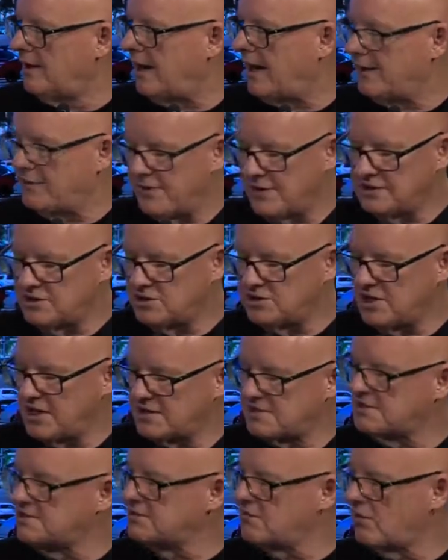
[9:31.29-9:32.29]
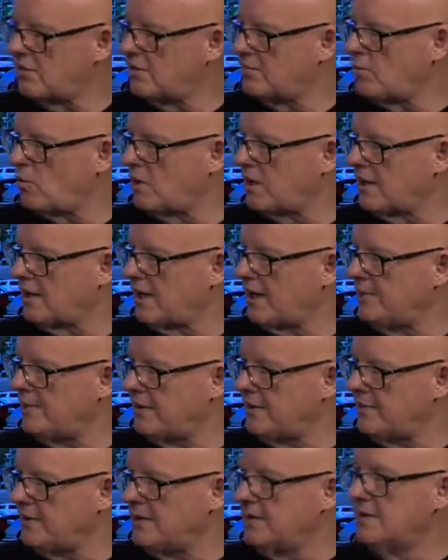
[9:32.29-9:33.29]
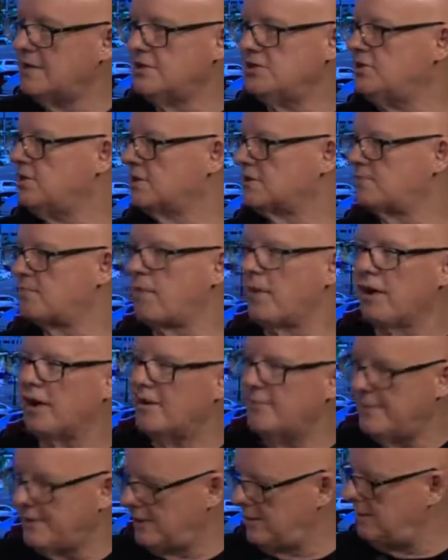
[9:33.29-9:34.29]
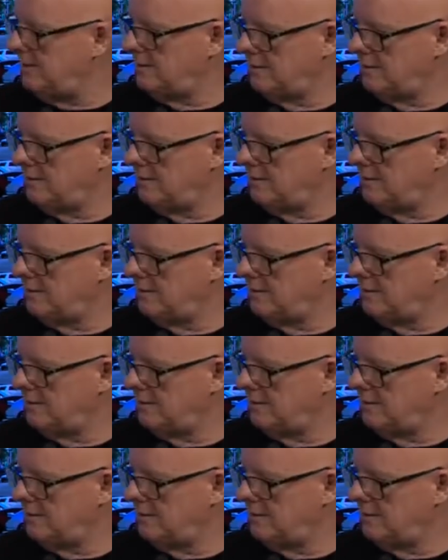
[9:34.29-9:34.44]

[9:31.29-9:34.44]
I think the chances of her aborting that baby just plummeted.